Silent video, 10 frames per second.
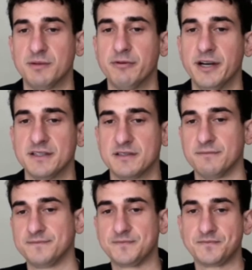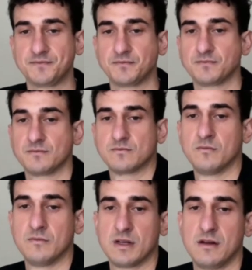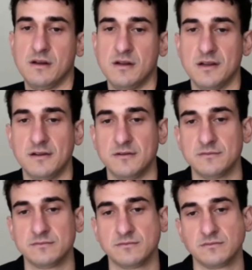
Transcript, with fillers: the brands. Fantastic. And, and and they